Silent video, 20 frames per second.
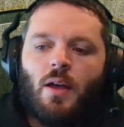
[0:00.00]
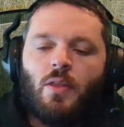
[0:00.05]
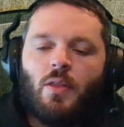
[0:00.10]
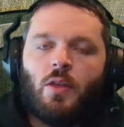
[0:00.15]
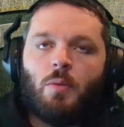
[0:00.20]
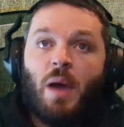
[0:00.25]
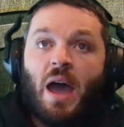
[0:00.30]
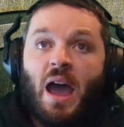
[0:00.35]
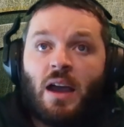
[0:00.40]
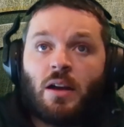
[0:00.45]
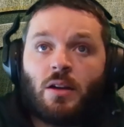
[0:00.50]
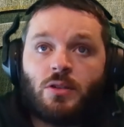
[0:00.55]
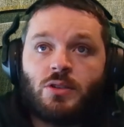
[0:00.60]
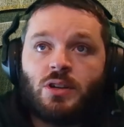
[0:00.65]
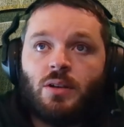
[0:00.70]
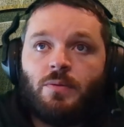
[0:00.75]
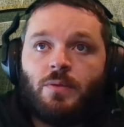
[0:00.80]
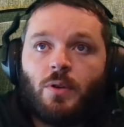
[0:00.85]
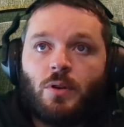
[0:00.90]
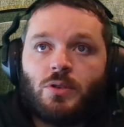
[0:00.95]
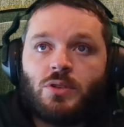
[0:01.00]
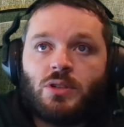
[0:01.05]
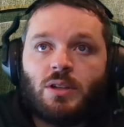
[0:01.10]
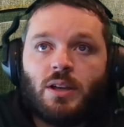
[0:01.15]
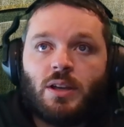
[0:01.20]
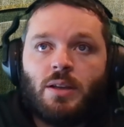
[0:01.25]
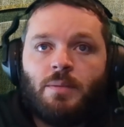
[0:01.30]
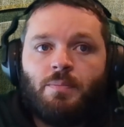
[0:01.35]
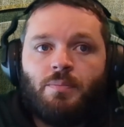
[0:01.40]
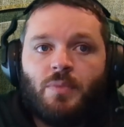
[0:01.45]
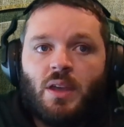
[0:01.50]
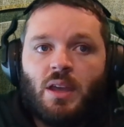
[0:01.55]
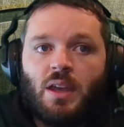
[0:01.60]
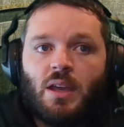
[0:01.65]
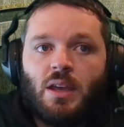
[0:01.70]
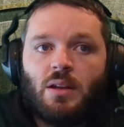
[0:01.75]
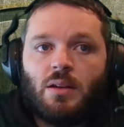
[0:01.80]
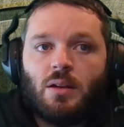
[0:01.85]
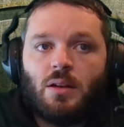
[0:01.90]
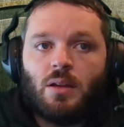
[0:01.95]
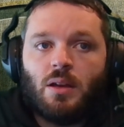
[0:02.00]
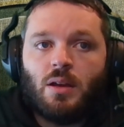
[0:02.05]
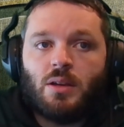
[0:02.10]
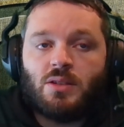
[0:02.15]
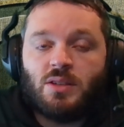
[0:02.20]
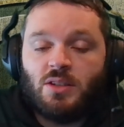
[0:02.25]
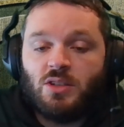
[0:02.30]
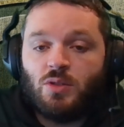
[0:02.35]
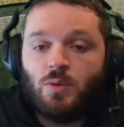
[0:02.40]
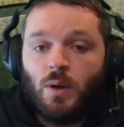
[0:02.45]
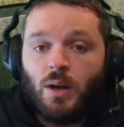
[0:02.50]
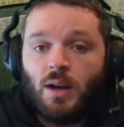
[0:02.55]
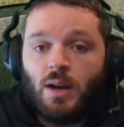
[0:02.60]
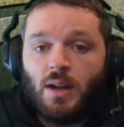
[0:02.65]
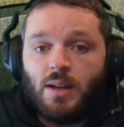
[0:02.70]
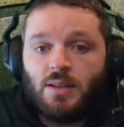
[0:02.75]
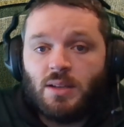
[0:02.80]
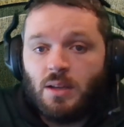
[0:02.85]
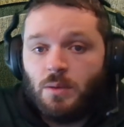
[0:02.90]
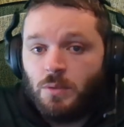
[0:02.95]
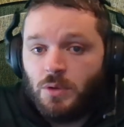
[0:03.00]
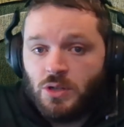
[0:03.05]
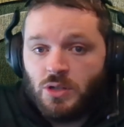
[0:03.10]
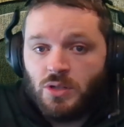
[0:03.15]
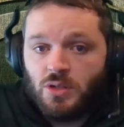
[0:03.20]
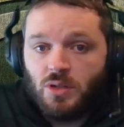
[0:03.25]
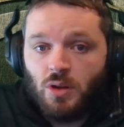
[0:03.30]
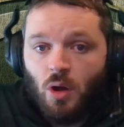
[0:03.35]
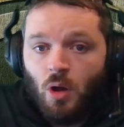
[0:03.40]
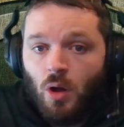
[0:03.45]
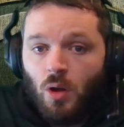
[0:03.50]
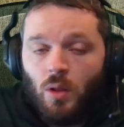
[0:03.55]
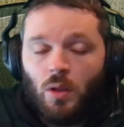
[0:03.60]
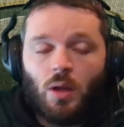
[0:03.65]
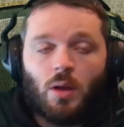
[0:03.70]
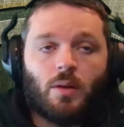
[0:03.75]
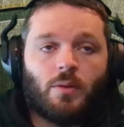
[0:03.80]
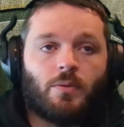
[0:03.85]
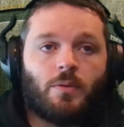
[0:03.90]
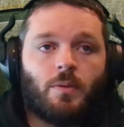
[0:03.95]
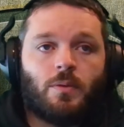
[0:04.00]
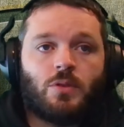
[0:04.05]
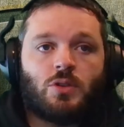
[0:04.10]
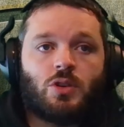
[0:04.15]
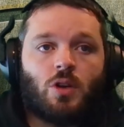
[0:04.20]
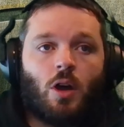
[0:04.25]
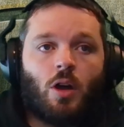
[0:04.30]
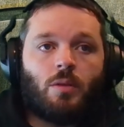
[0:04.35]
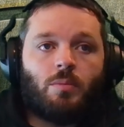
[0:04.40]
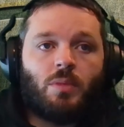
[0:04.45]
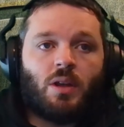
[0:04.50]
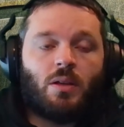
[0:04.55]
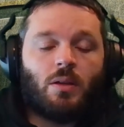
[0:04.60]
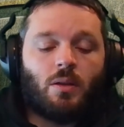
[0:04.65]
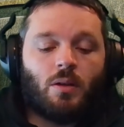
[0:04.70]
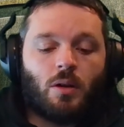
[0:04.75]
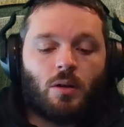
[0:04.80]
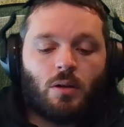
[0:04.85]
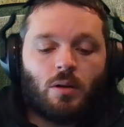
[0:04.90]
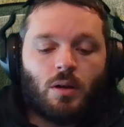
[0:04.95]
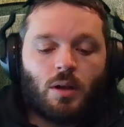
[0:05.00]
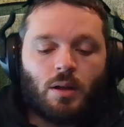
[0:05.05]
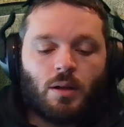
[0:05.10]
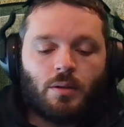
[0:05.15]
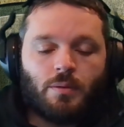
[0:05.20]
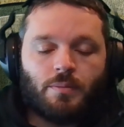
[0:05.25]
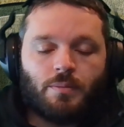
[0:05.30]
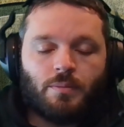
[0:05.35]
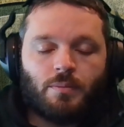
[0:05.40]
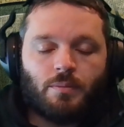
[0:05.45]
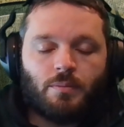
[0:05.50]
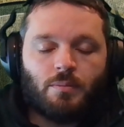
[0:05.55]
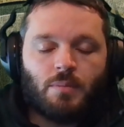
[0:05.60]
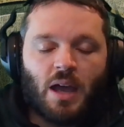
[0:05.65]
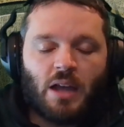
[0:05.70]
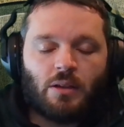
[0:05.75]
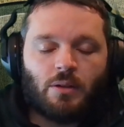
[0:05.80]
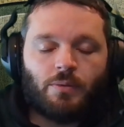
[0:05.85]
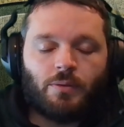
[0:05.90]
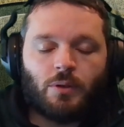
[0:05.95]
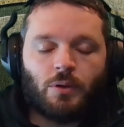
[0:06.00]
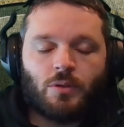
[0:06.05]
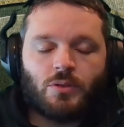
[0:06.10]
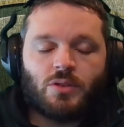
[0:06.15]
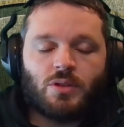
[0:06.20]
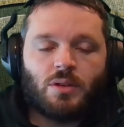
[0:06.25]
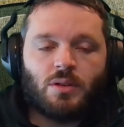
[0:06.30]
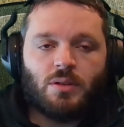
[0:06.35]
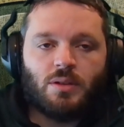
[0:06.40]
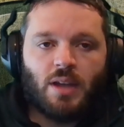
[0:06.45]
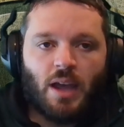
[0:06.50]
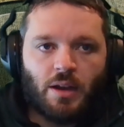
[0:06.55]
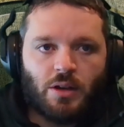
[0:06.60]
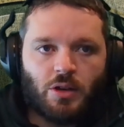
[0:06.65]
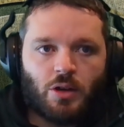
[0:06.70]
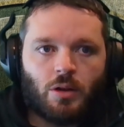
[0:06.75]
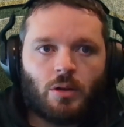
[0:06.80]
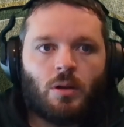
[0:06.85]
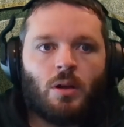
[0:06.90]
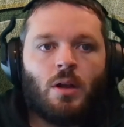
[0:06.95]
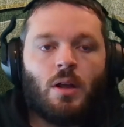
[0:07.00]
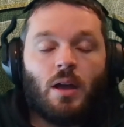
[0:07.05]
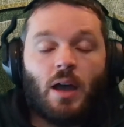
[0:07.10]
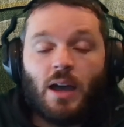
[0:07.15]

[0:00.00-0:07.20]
The Packers, conversely, since 2019, which is all of Matt LaFleur's tenure.